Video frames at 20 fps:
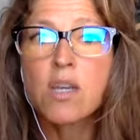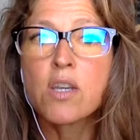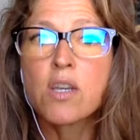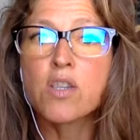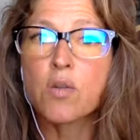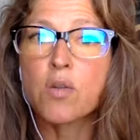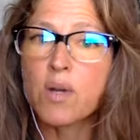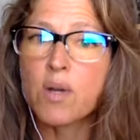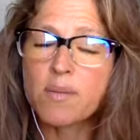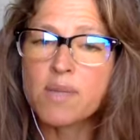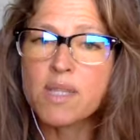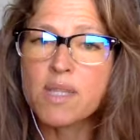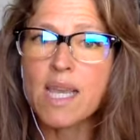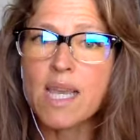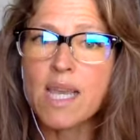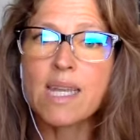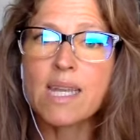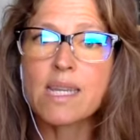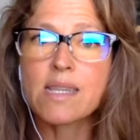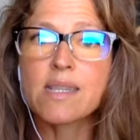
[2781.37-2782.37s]
So what I'm
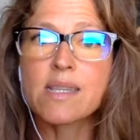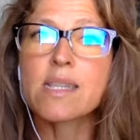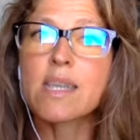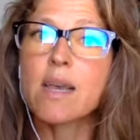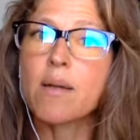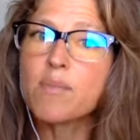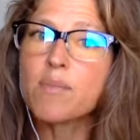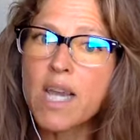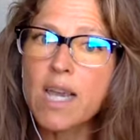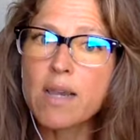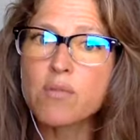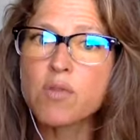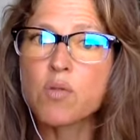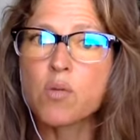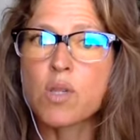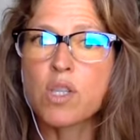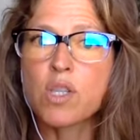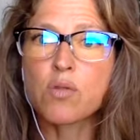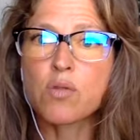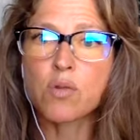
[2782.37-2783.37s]
saying is sometimes
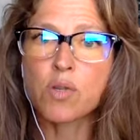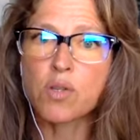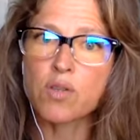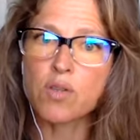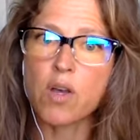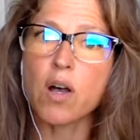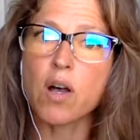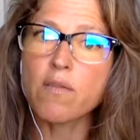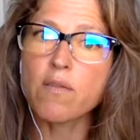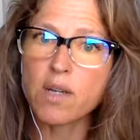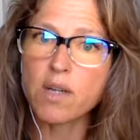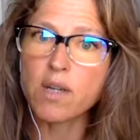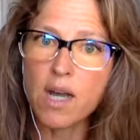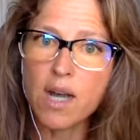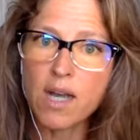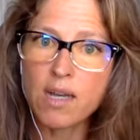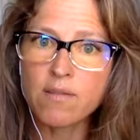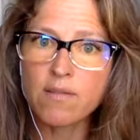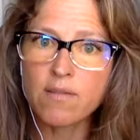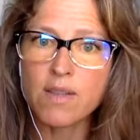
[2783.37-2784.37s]
when you resolve a
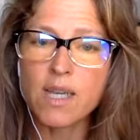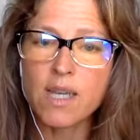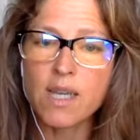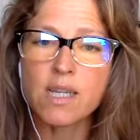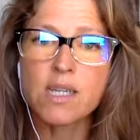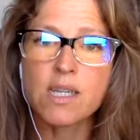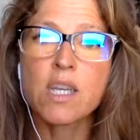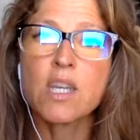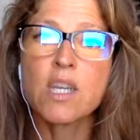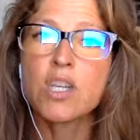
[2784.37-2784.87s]
conflict,